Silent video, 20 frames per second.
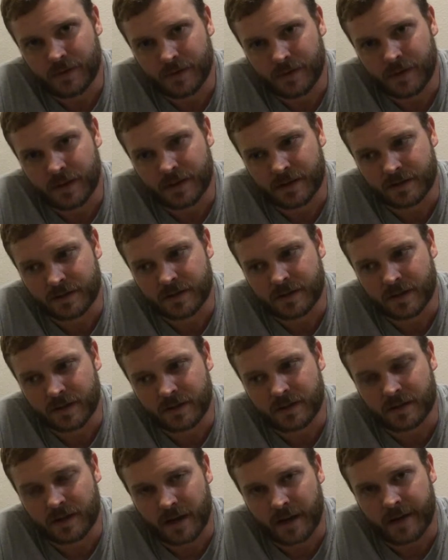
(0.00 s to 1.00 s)
It's
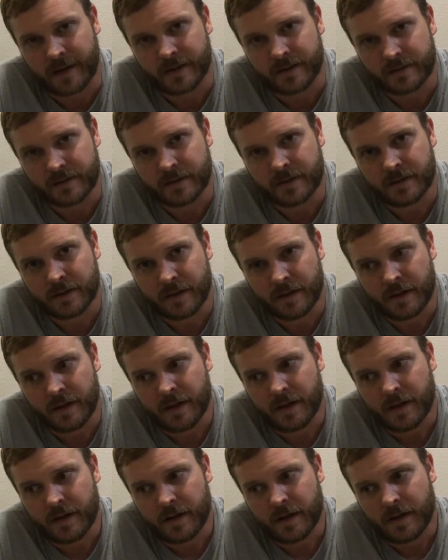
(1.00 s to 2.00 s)
science.
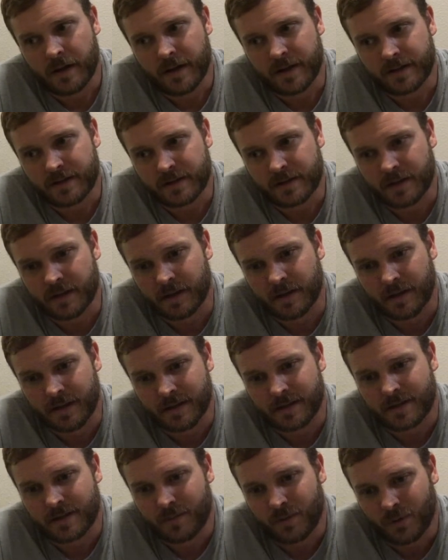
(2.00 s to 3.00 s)
It's
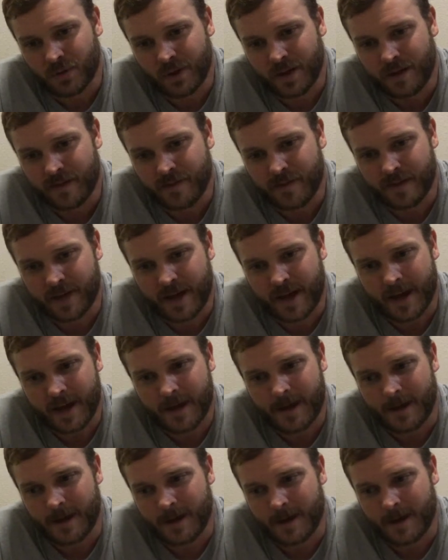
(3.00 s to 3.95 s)
the belief that,